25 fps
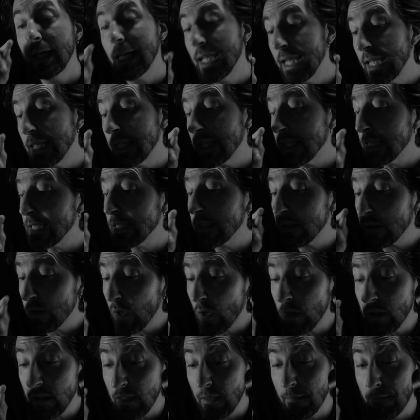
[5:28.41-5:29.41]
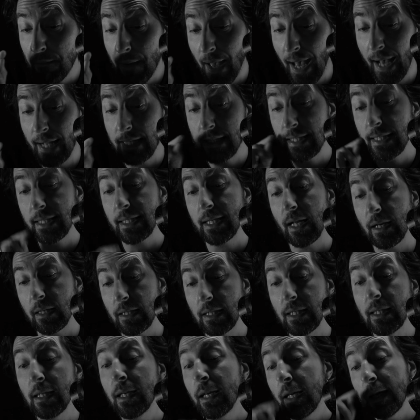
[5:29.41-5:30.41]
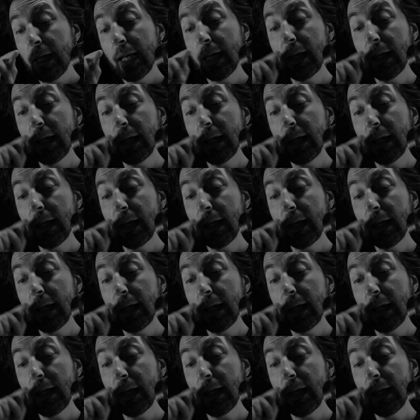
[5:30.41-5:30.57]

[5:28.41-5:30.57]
it is not a bad study